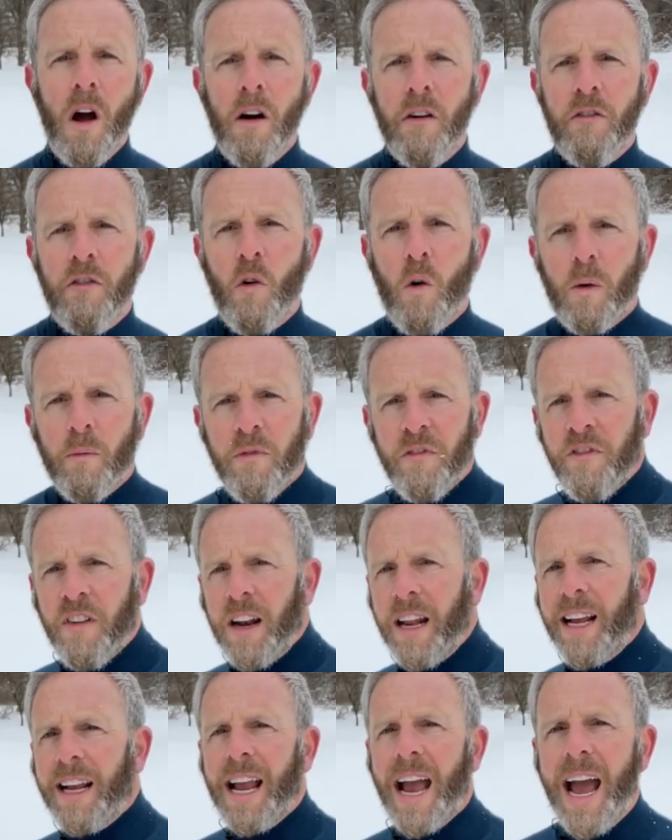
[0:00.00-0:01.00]

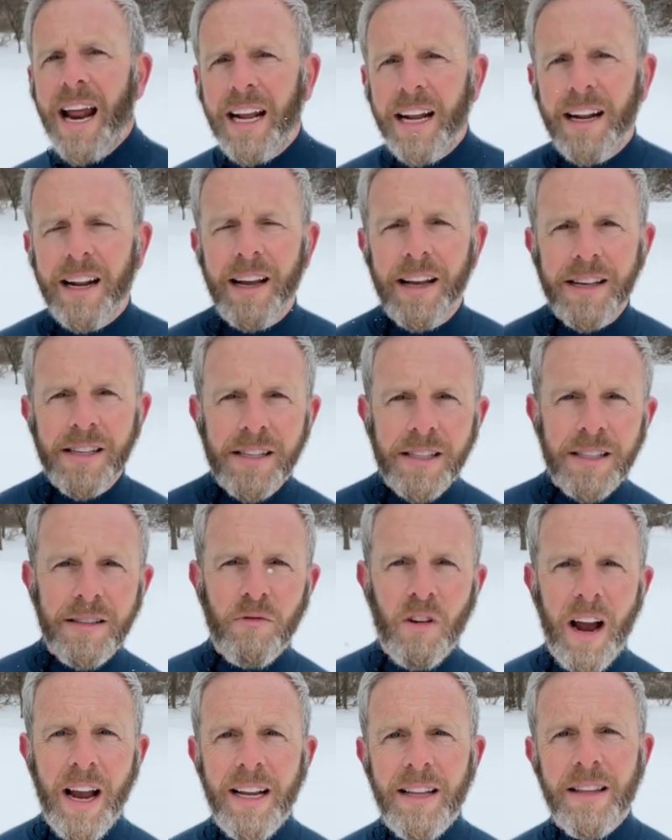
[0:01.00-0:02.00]
form-fitting, and it is,
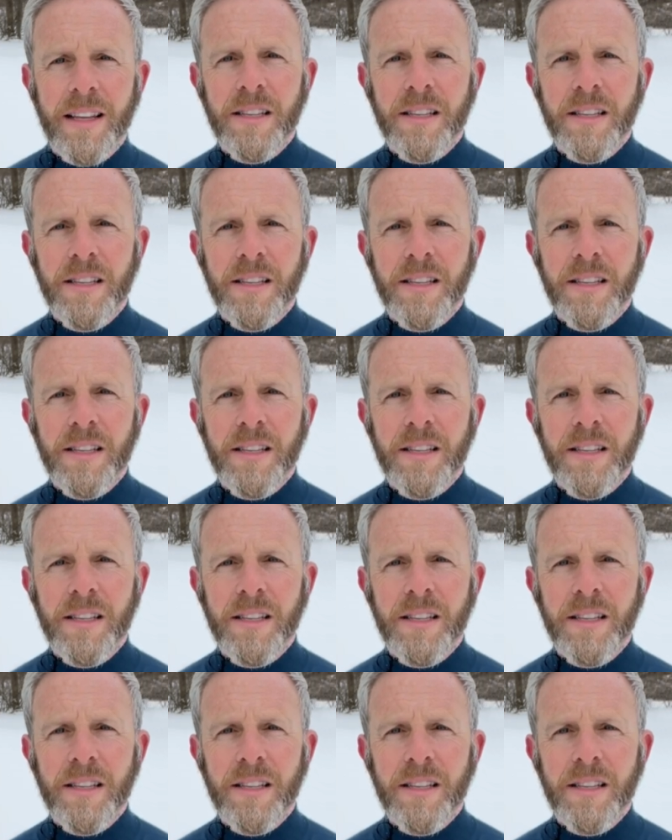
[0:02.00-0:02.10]
right?